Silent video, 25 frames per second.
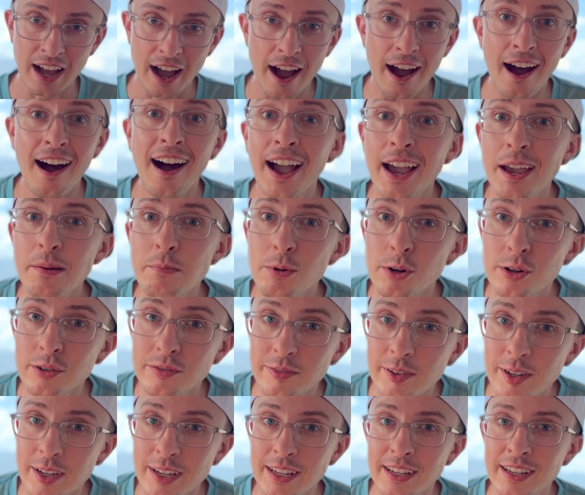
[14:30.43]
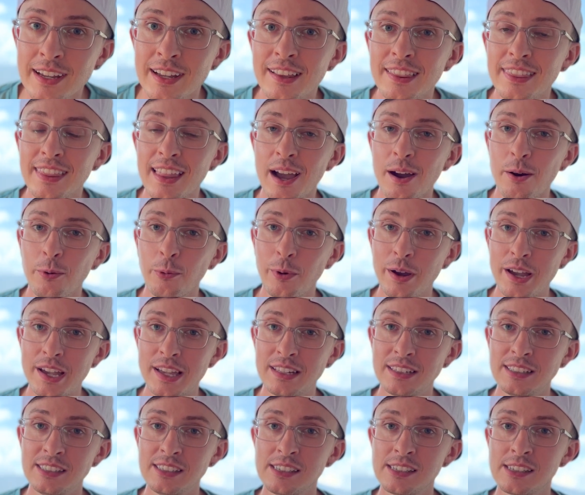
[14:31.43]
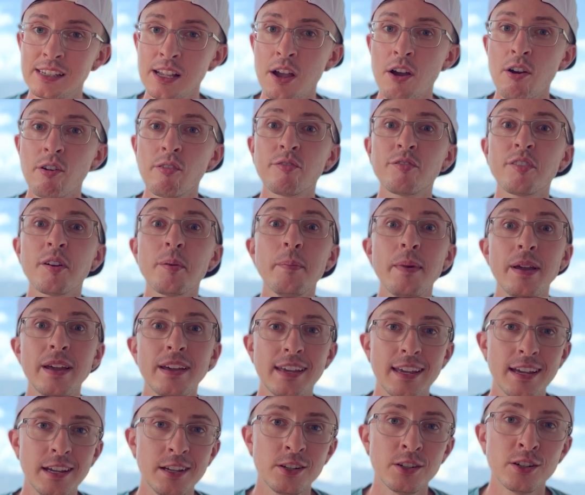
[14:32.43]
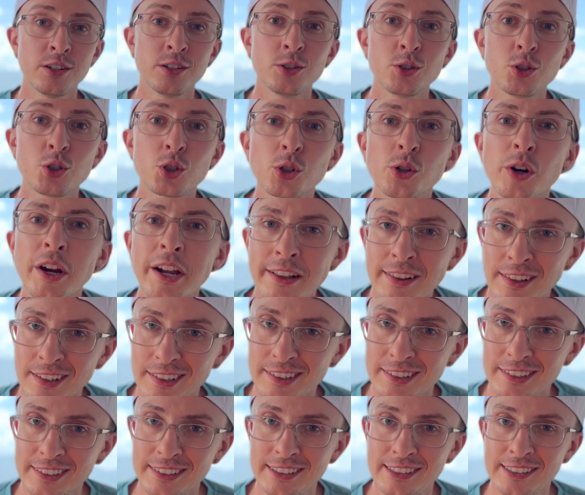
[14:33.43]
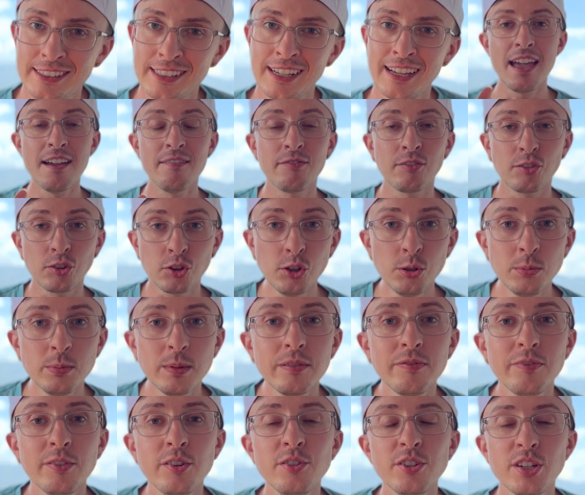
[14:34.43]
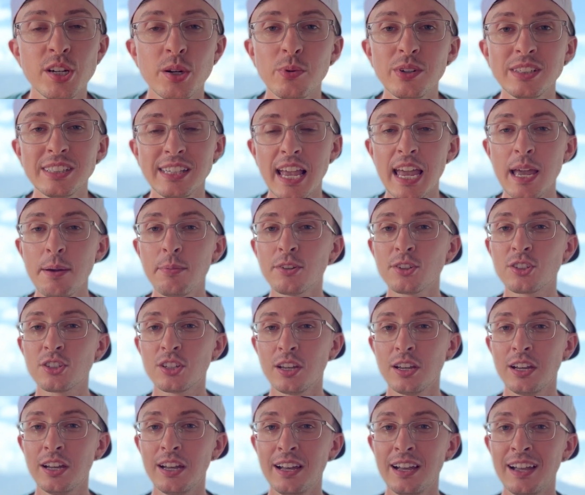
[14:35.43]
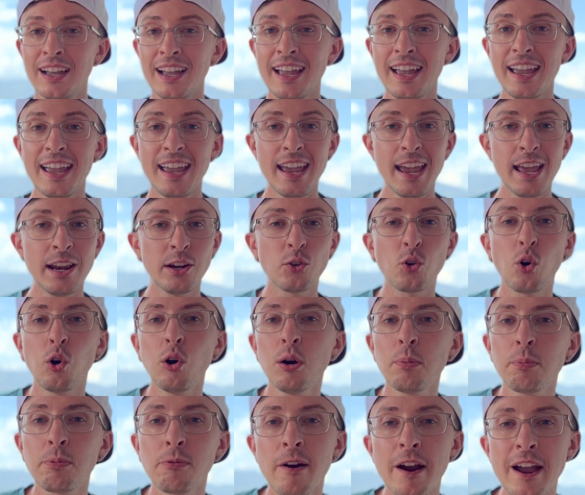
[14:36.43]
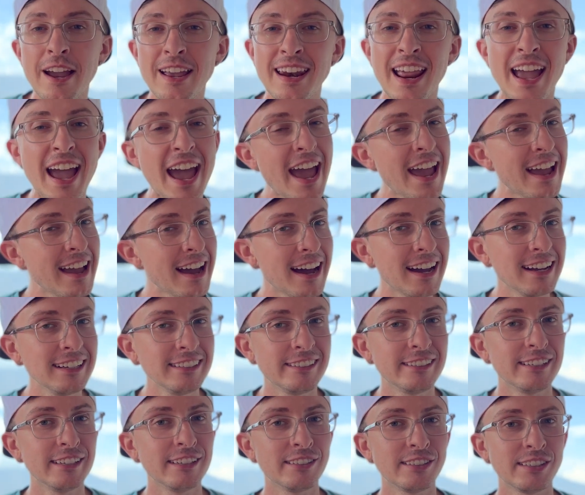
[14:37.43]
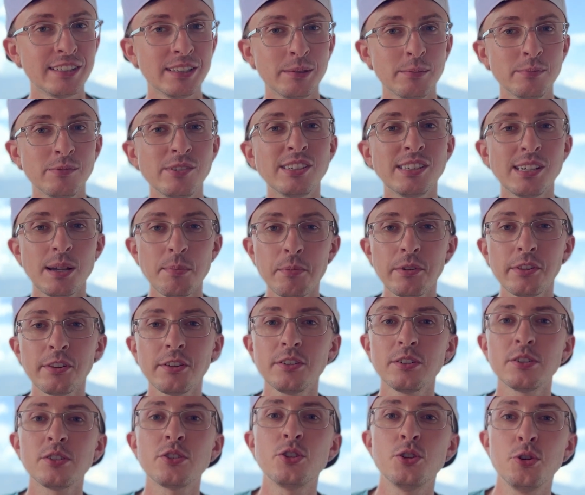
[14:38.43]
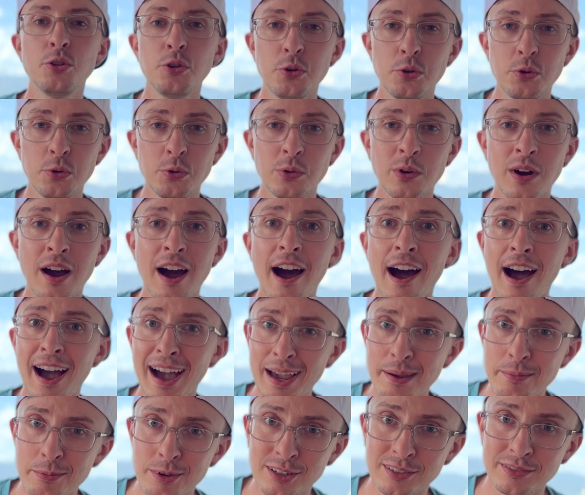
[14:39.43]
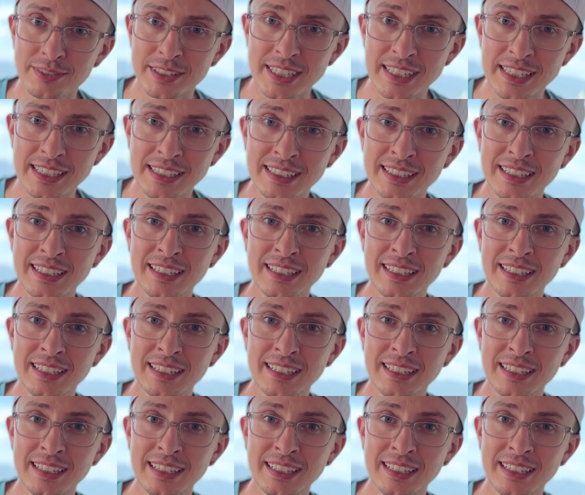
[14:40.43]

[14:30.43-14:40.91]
iMovie that wins for making trailers. If LumaFusion was able to incorporate an AI system similar to iMovie,